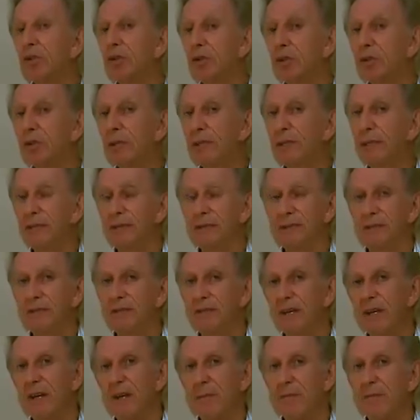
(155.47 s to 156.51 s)
2
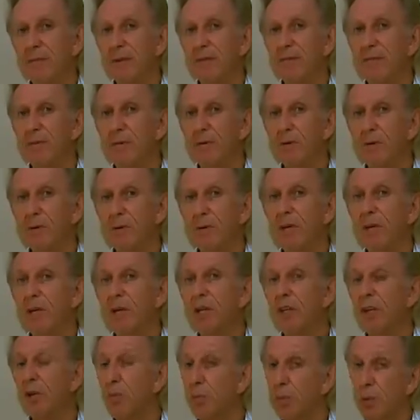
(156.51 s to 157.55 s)
years before
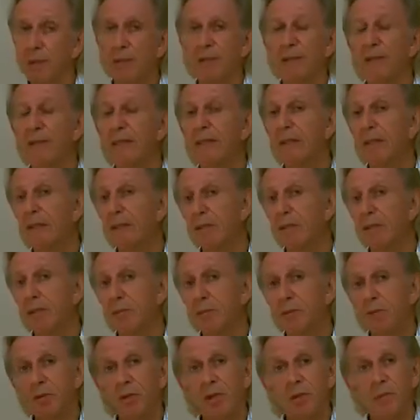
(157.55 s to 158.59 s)
you plan to
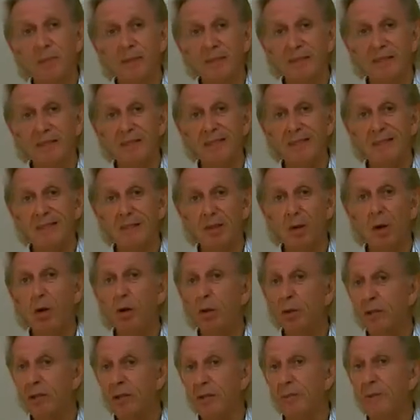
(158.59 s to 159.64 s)
put your business
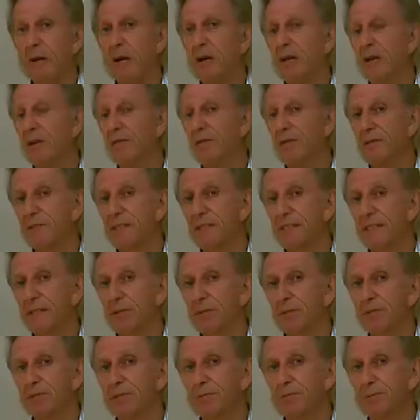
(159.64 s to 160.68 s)
onto the market for sale.